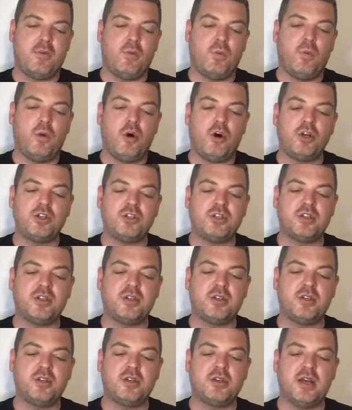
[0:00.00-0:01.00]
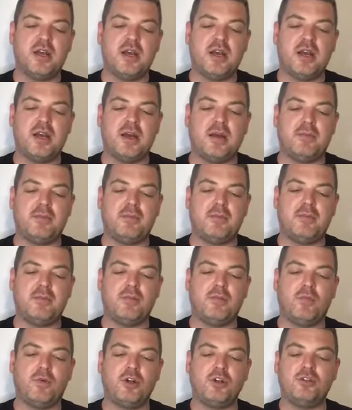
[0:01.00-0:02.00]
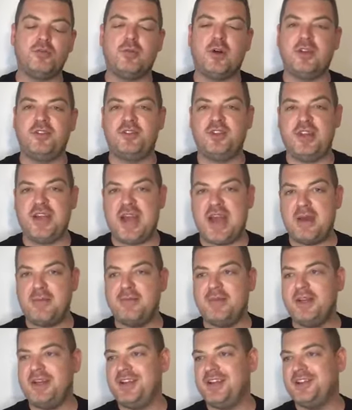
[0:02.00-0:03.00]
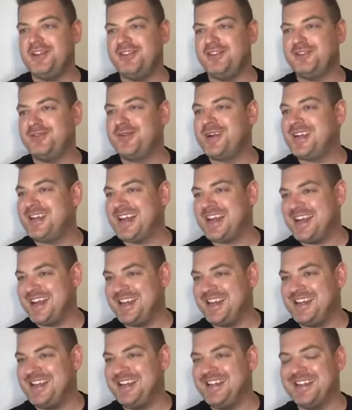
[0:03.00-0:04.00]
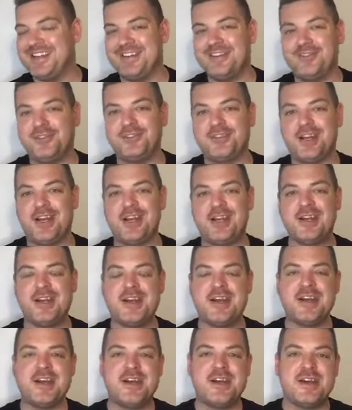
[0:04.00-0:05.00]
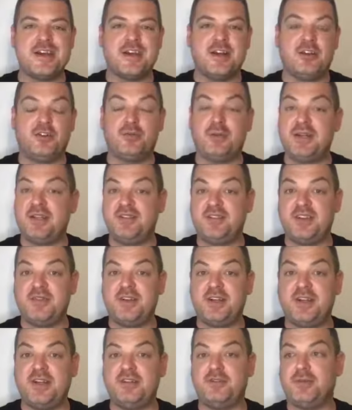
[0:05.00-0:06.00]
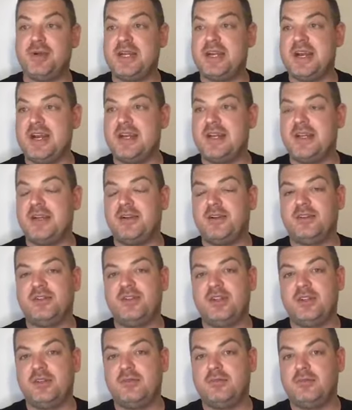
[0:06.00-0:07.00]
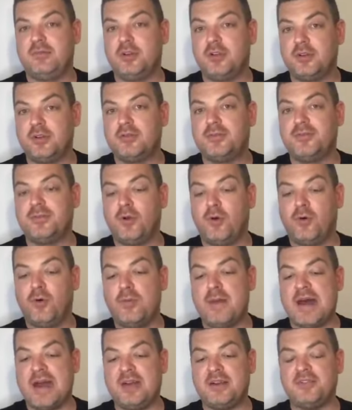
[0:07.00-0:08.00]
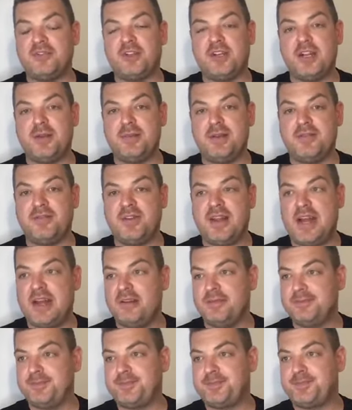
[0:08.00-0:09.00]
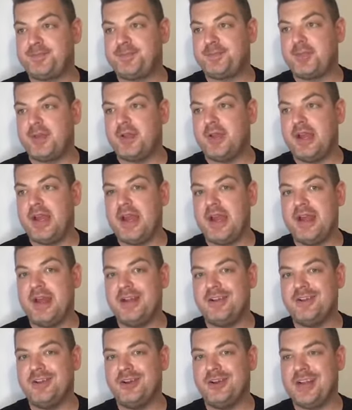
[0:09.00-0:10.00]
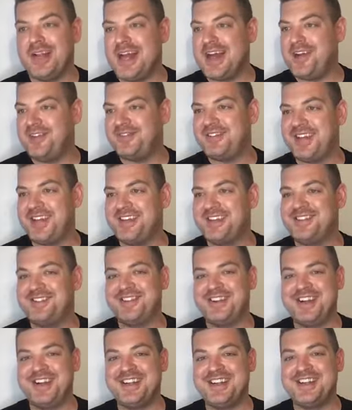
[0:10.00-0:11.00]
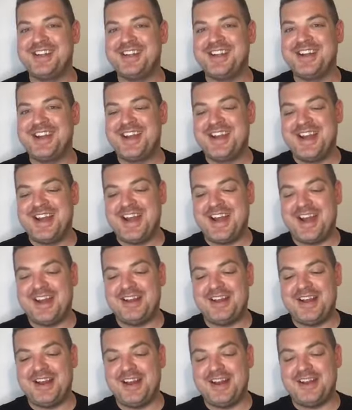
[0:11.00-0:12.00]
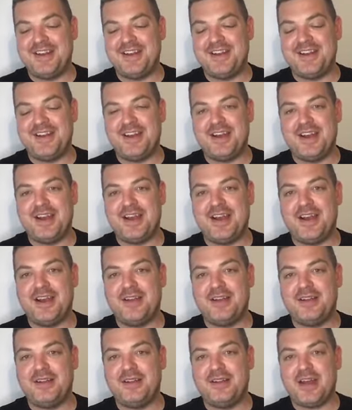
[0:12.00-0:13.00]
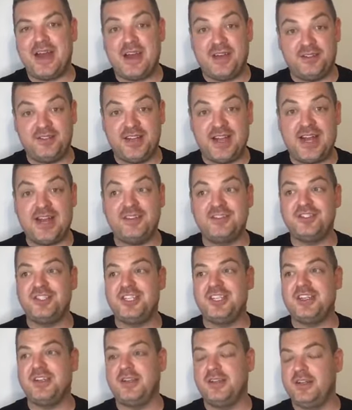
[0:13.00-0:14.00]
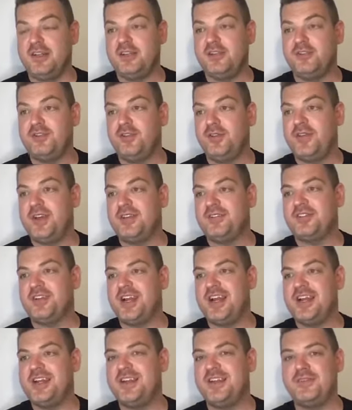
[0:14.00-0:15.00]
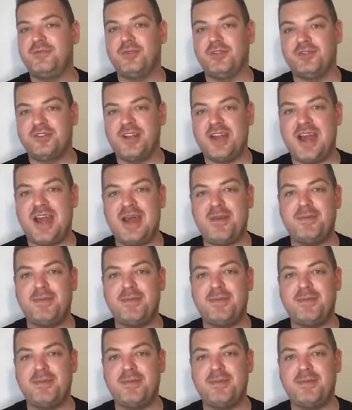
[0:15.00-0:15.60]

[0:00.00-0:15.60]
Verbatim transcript: what do I see happening in 2018? And I was like, 2017, 2018. And I said, look, all markets are going to be flat. And I got laughed at, right? And then asked last year, in 2018, what's going to